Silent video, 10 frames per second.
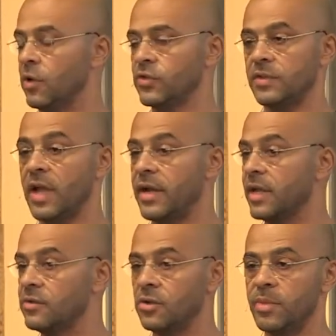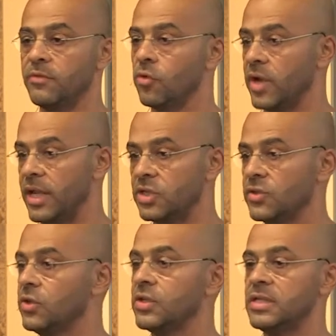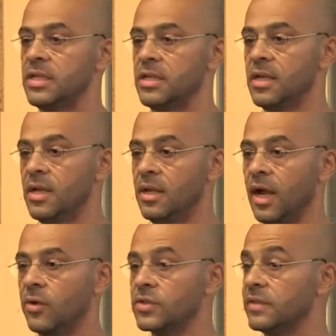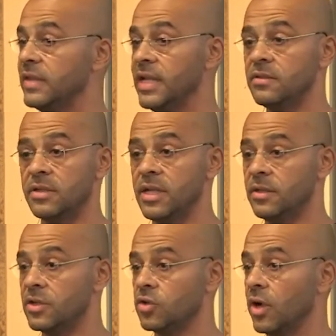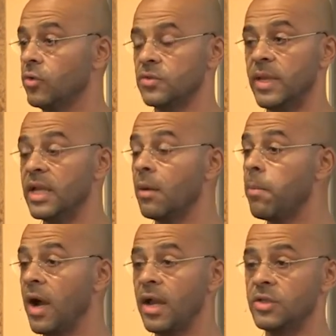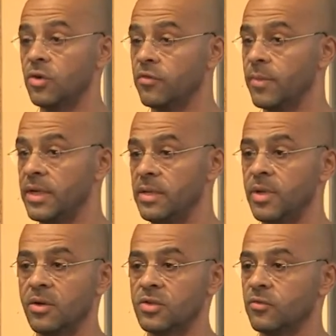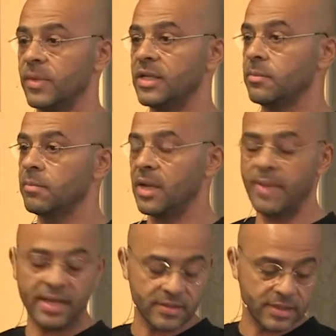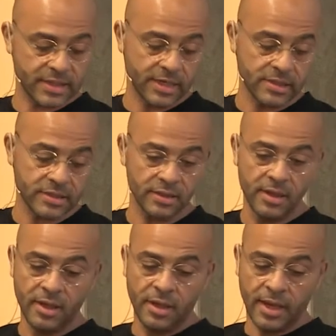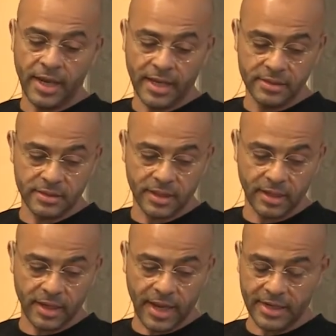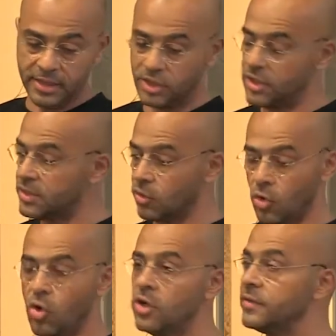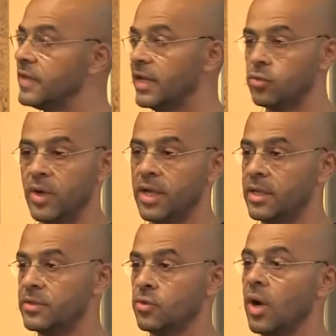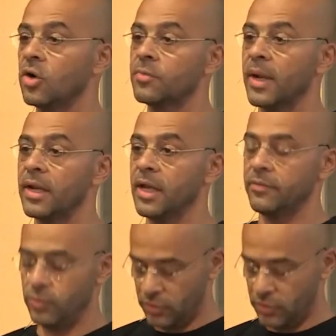I was a director before age 30. I was a day trader, so I was making piles of money because of my math skills. And it just rolled that way throughout my life.